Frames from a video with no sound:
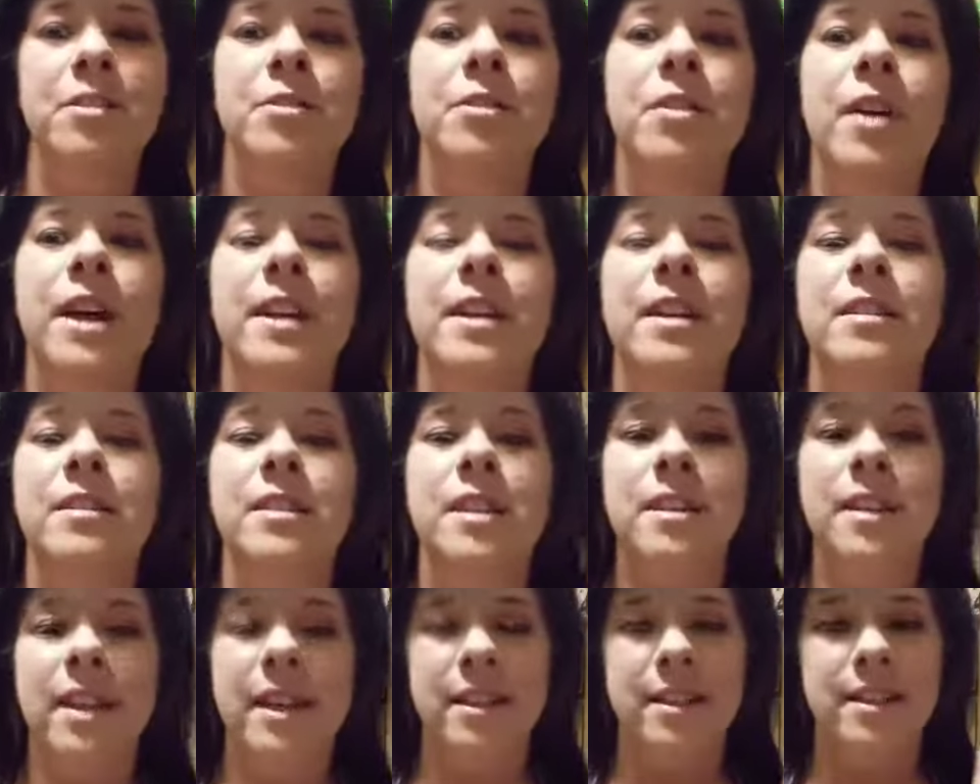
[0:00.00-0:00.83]
find out
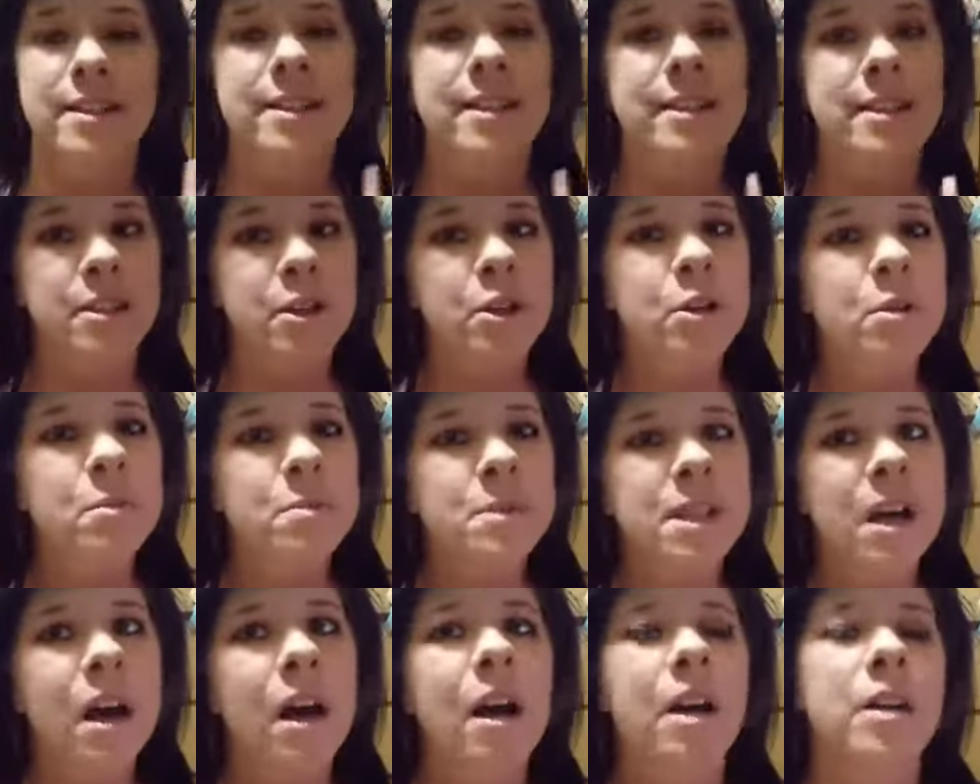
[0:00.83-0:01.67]
the latest scoops
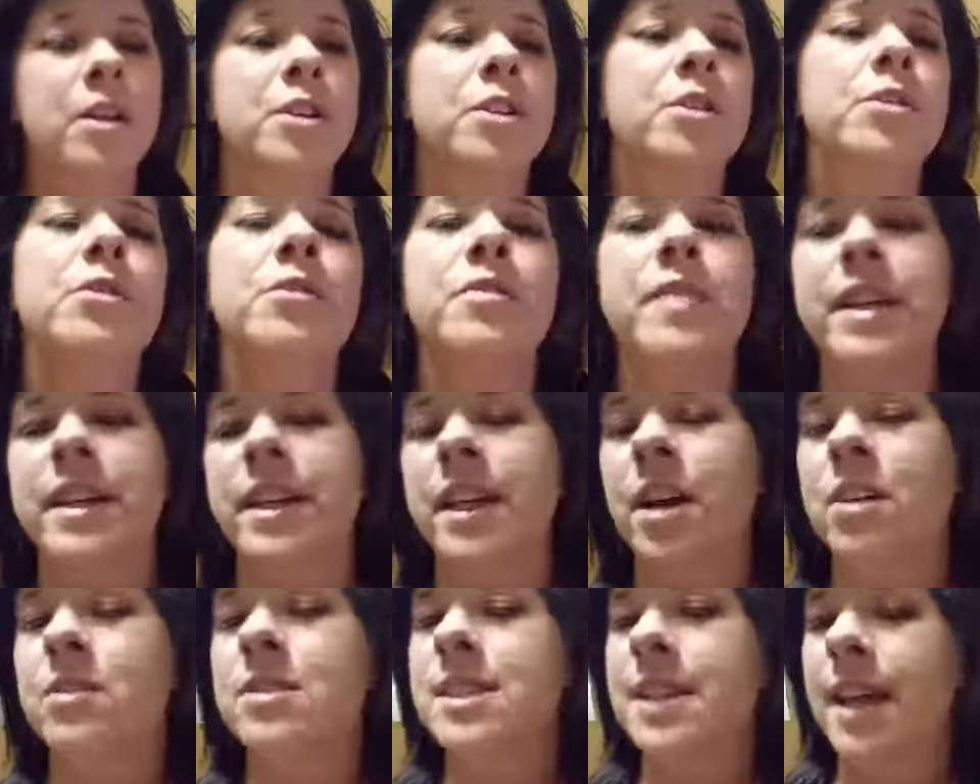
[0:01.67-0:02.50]
on new
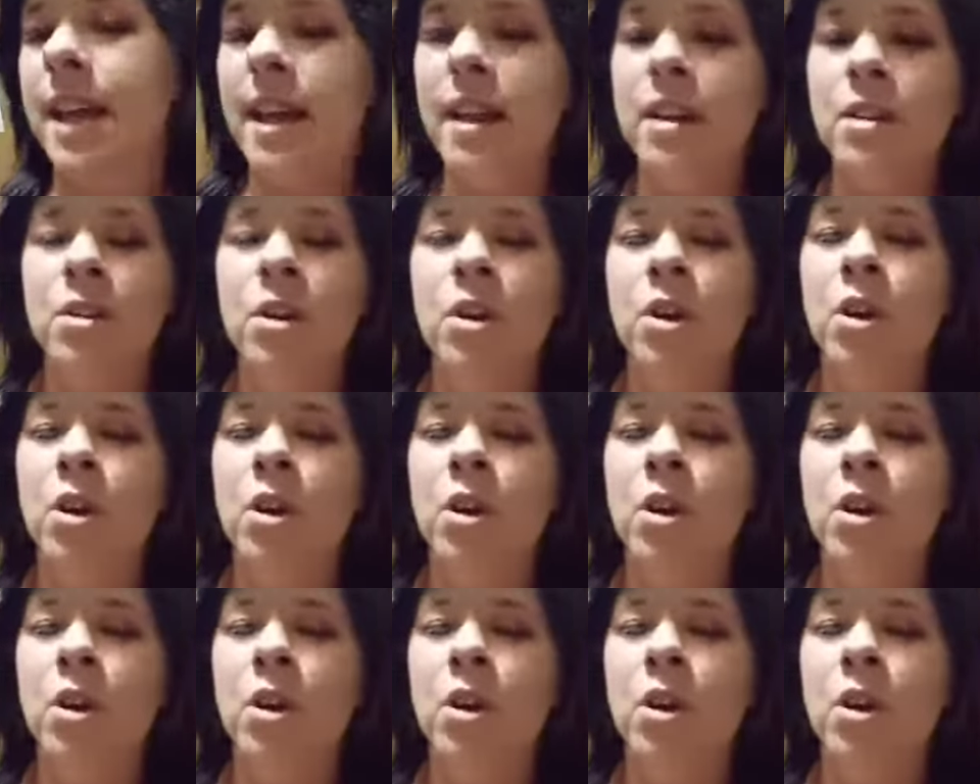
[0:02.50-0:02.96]
videos and